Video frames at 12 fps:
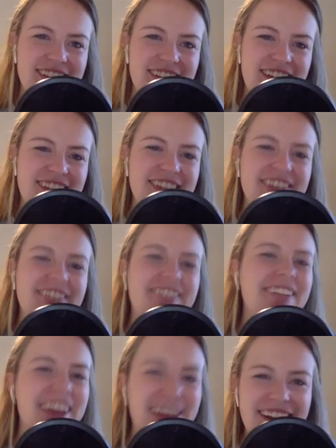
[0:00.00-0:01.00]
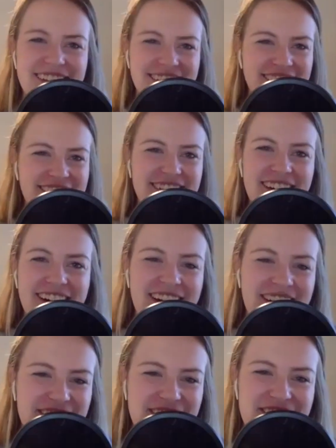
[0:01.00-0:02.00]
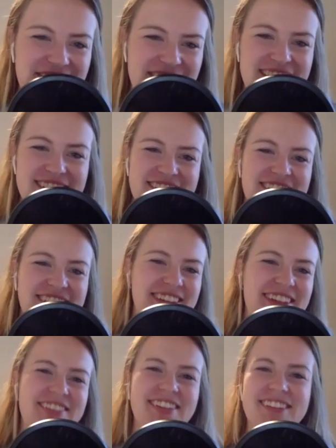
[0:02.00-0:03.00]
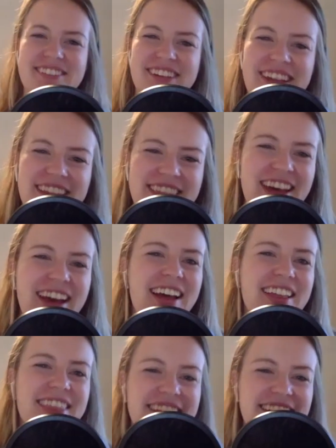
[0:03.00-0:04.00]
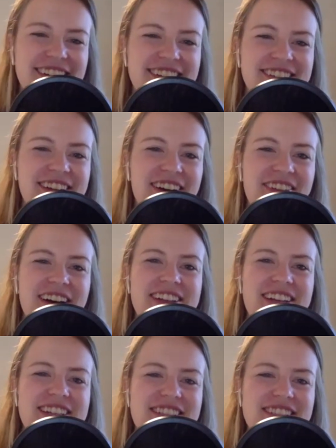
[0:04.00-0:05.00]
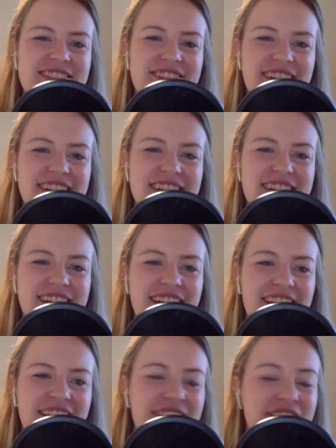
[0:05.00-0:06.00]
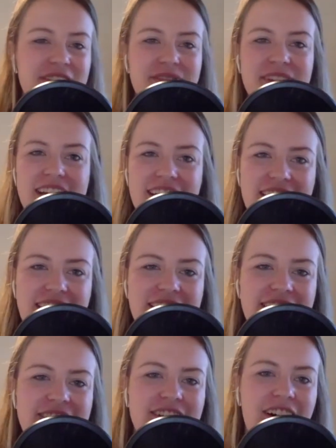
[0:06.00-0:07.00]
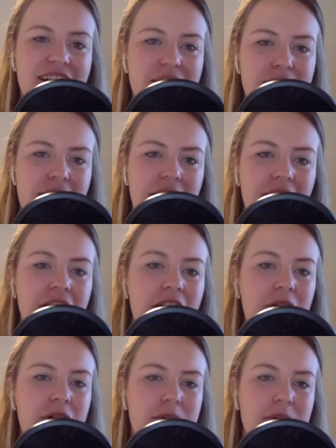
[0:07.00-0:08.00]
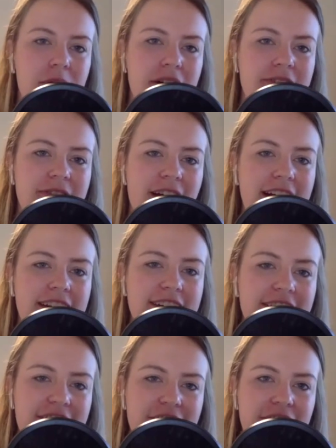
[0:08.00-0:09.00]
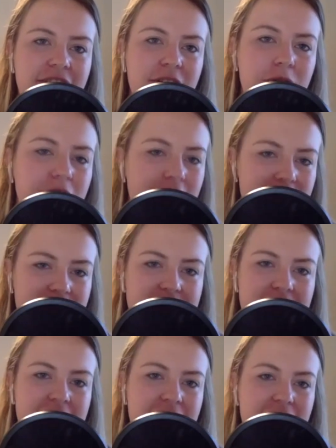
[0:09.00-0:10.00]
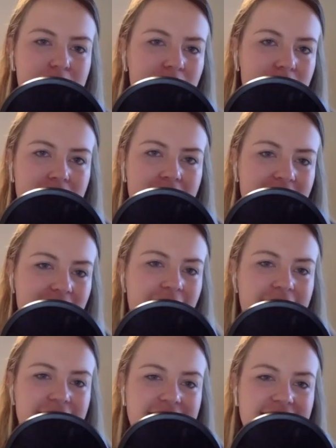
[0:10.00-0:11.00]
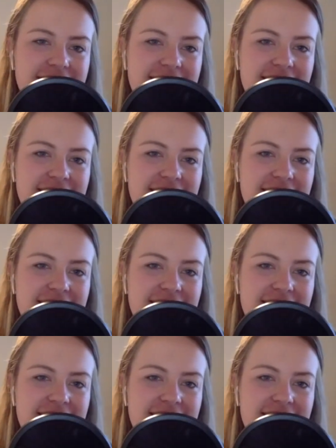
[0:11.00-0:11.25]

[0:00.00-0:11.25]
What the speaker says: that's a great little nugget of information to leave us with. Thank you so much. I just wanted to give you a minute here to talk about where people can find you, work with you, more about your offerings.